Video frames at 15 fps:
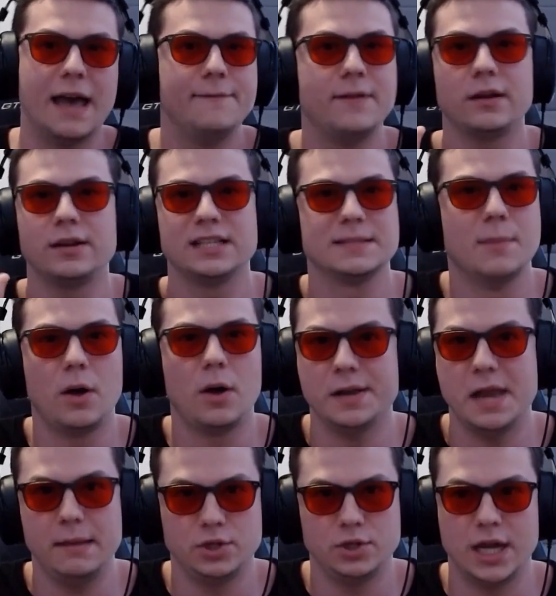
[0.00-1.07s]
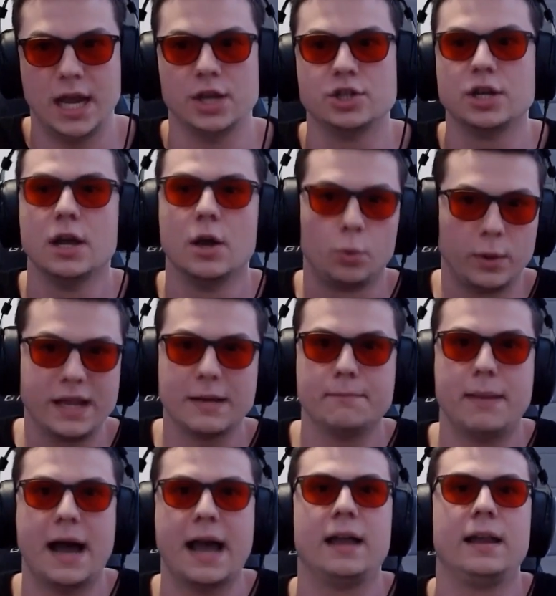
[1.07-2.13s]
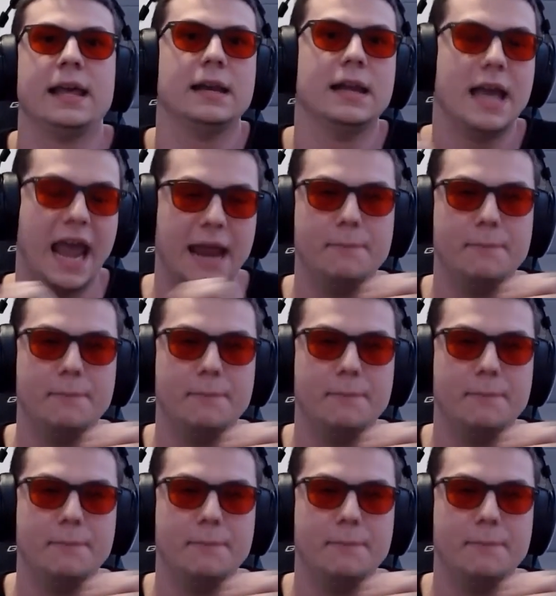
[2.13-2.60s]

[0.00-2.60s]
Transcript: a very small name change, recompile it,